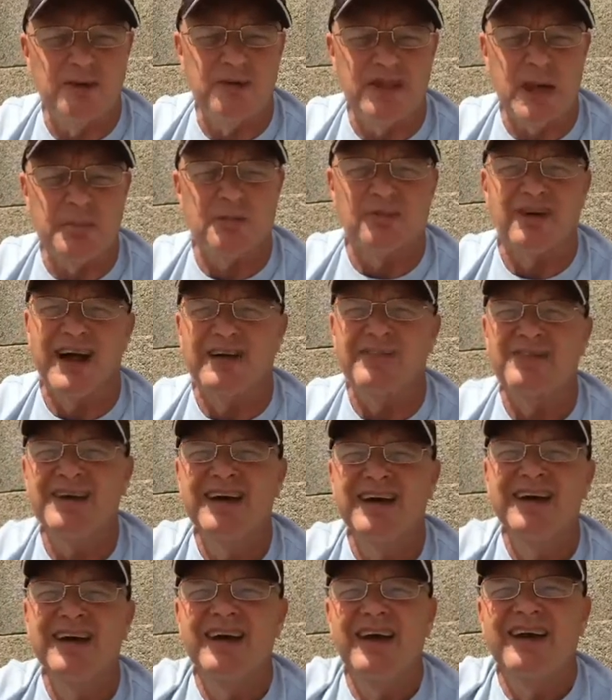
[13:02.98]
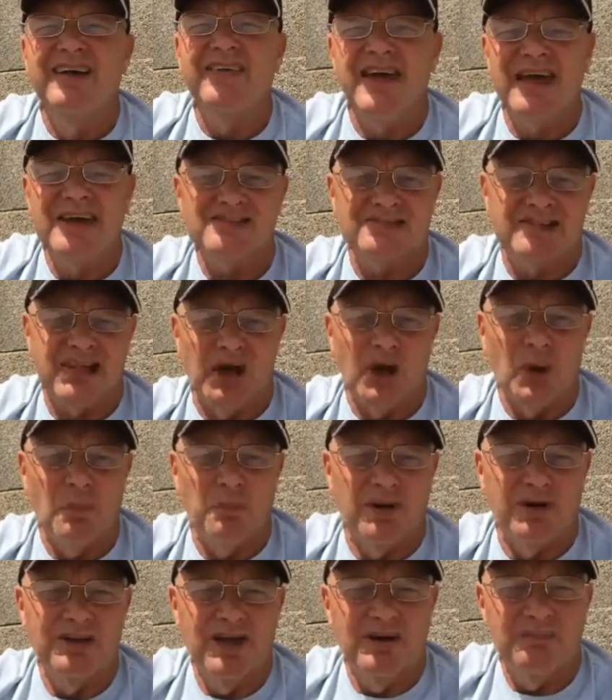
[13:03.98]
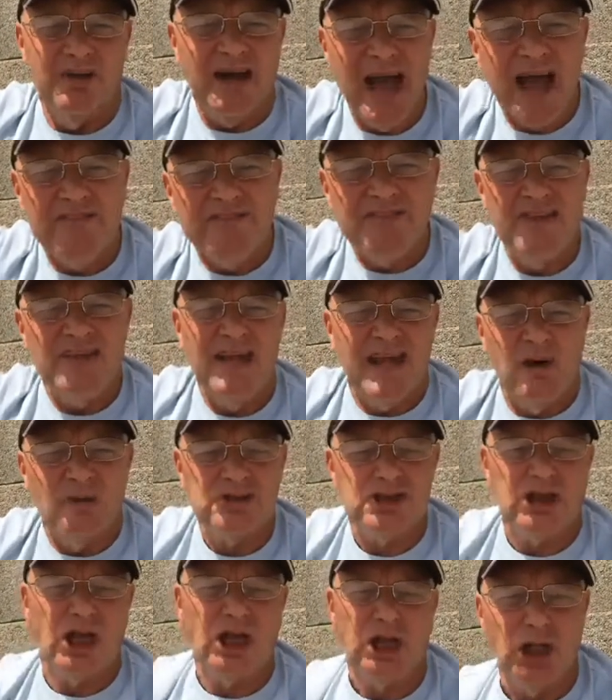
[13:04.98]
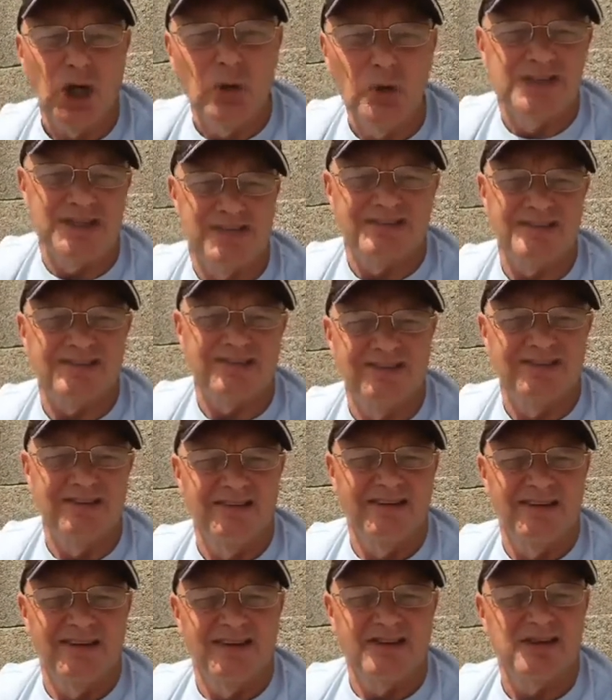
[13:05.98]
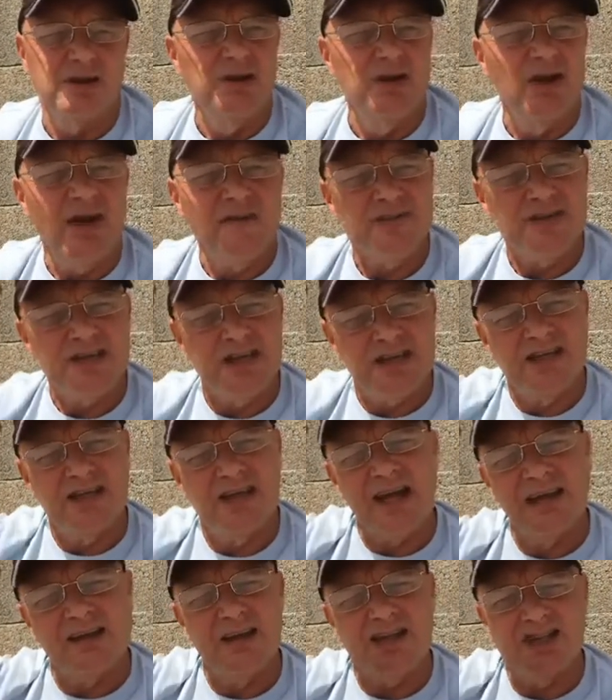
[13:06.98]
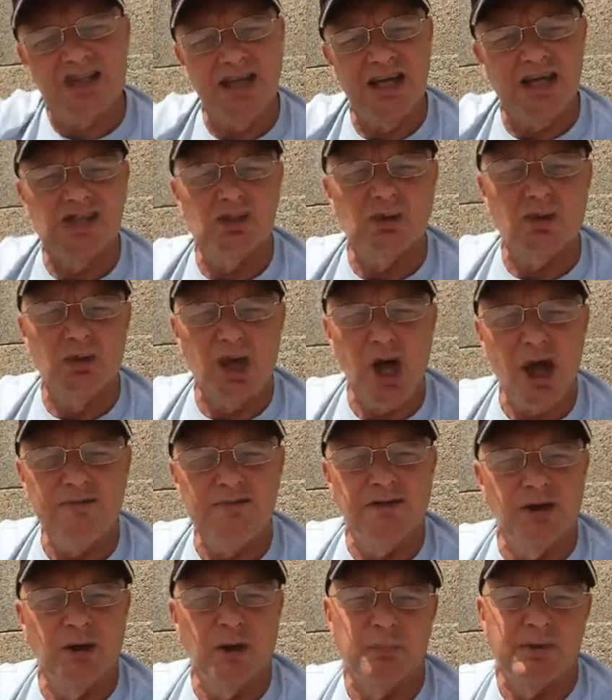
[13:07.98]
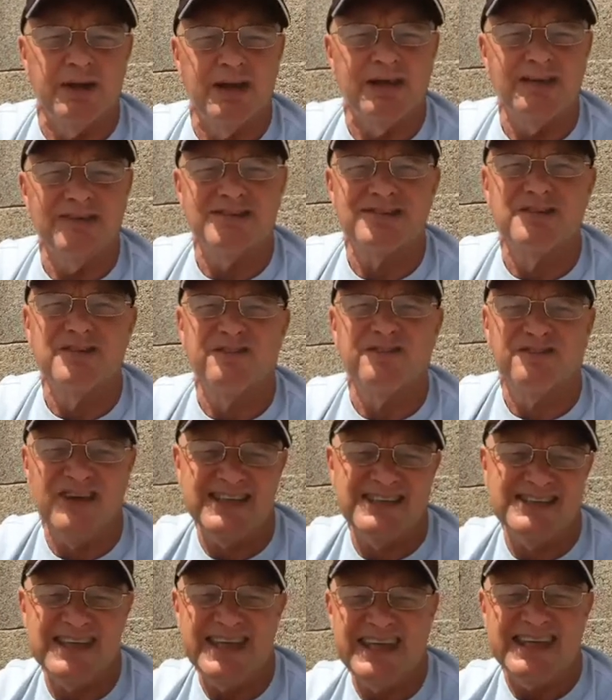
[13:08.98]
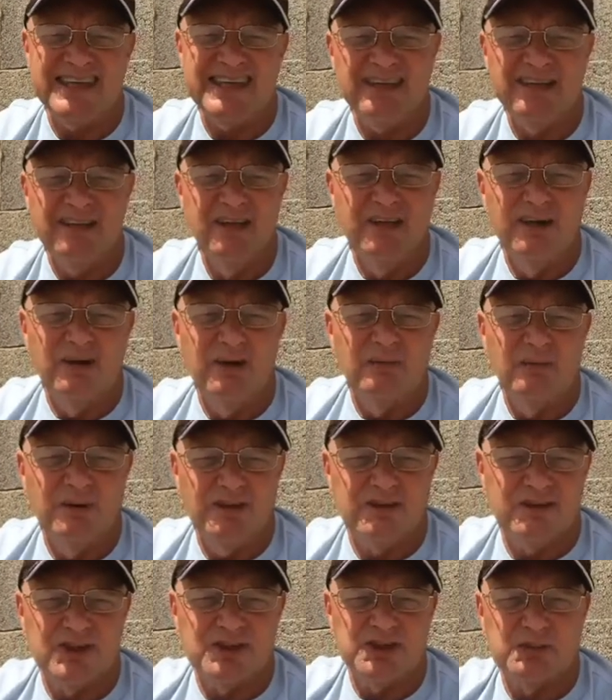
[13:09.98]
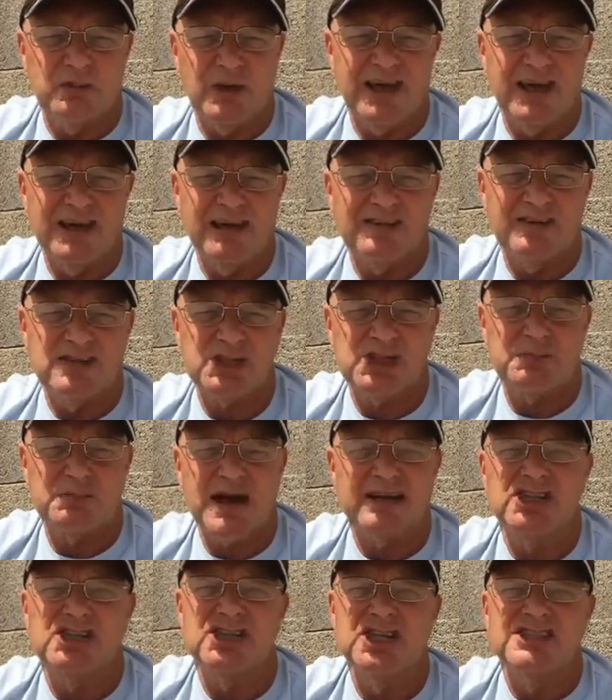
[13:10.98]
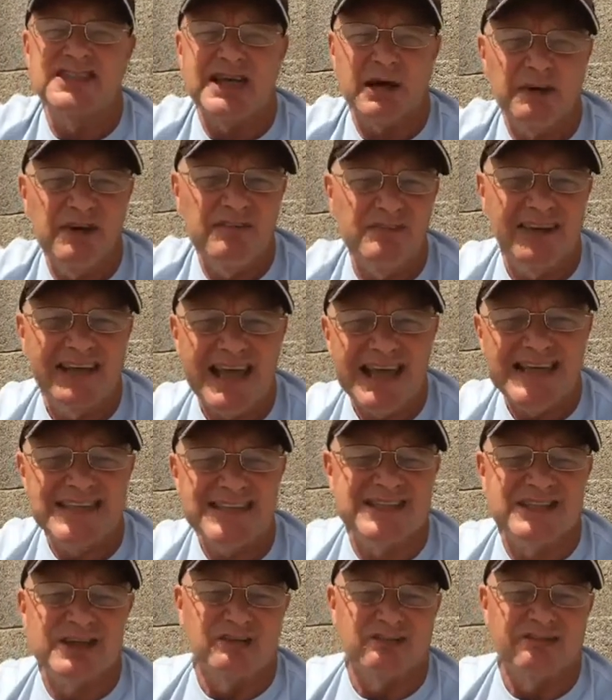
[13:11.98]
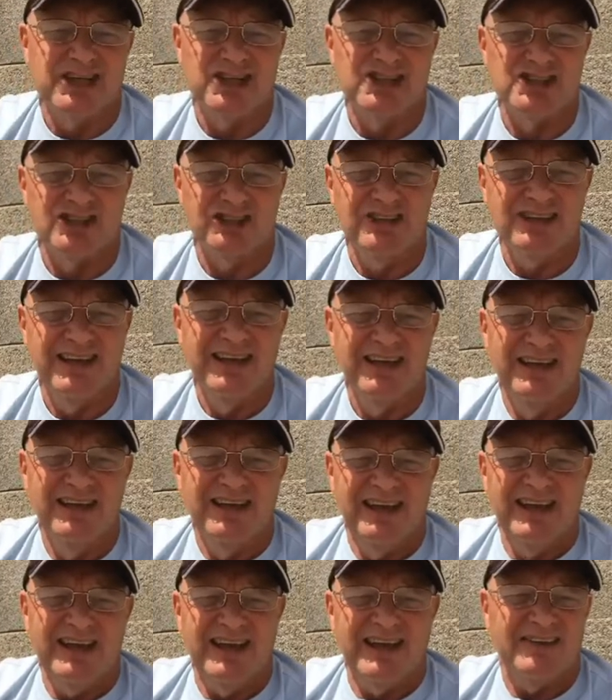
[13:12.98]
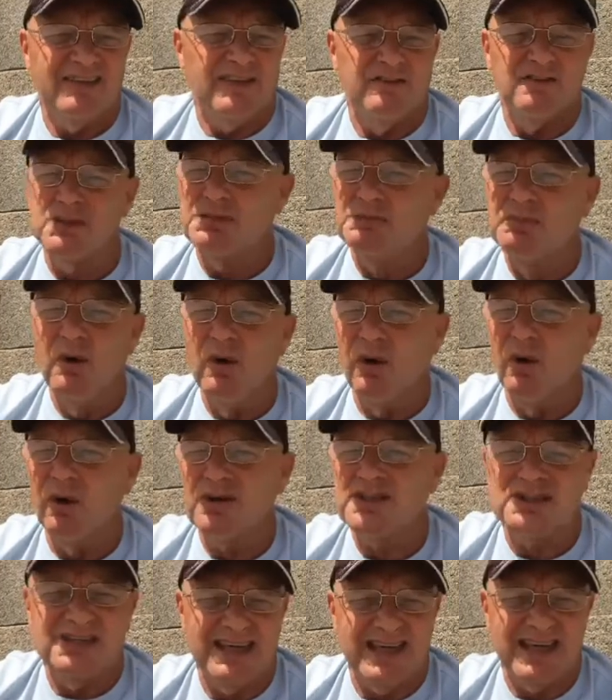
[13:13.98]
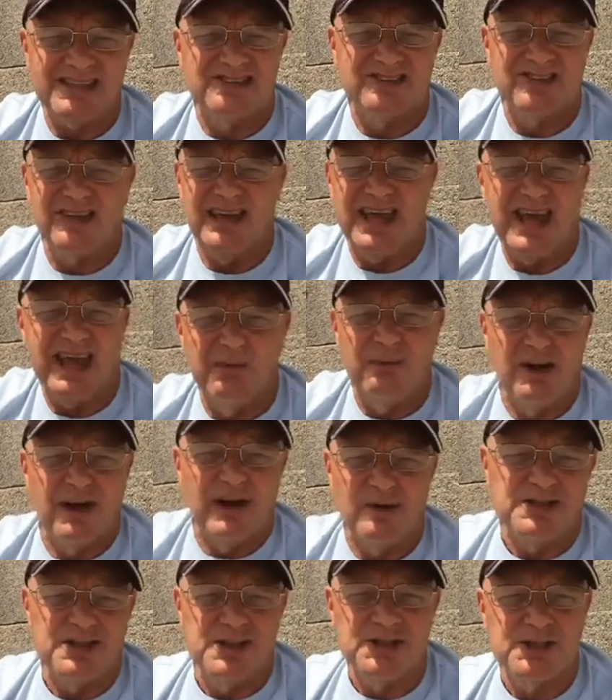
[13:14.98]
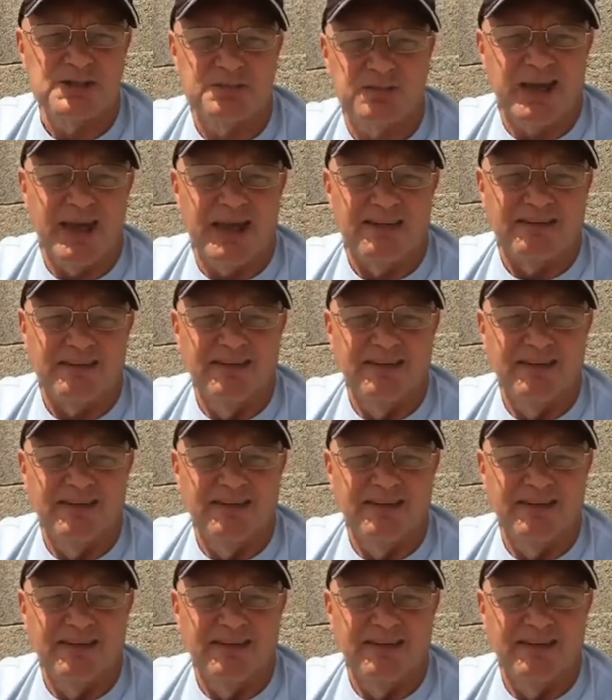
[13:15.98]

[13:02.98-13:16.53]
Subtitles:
of them around, they stay open, but everything else closes. So you have to kind of change your life a little bit to fit in with this way the Spanish is. Now in Valencia region, there is more siesta than anywhere else in Spain.